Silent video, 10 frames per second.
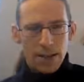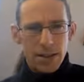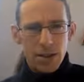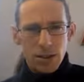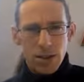
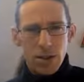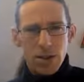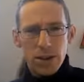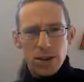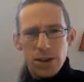And
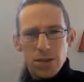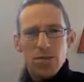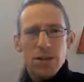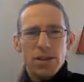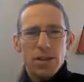also
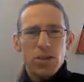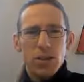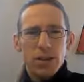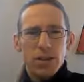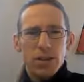it does
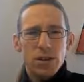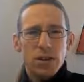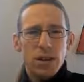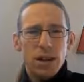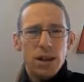raise the
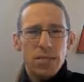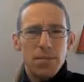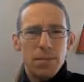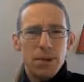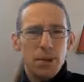question,
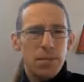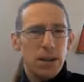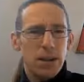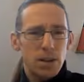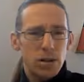
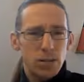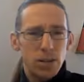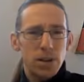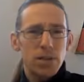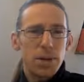going
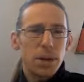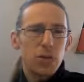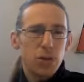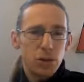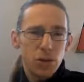back to your
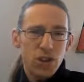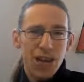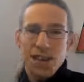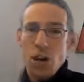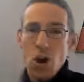point about
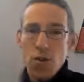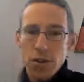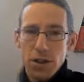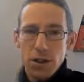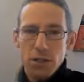use
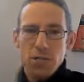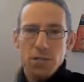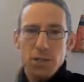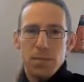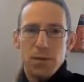and
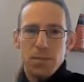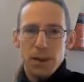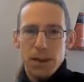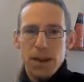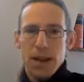overuse of
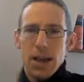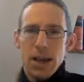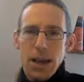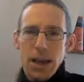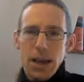
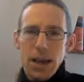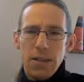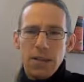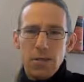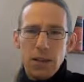PPP,
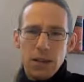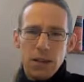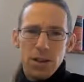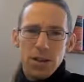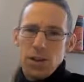
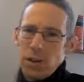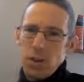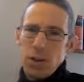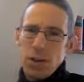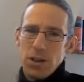if we are
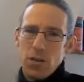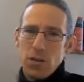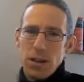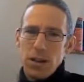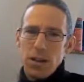in a
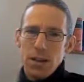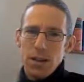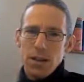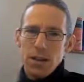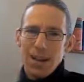situation
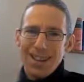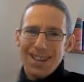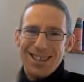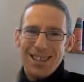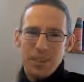where
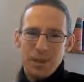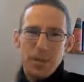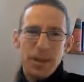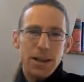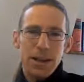learners
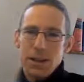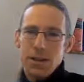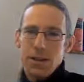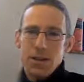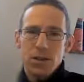
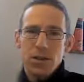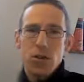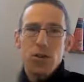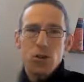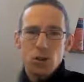anticipate
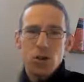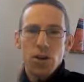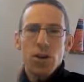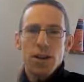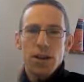lessons to
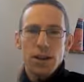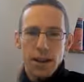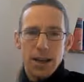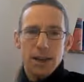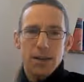look
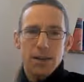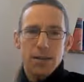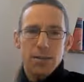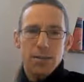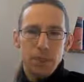
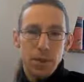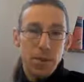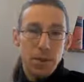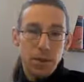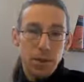like
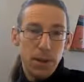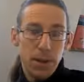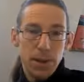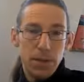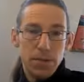
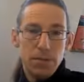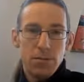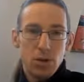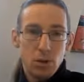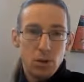
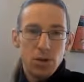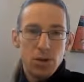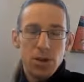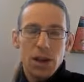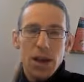PPP
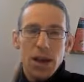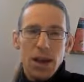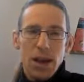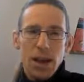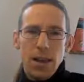looks,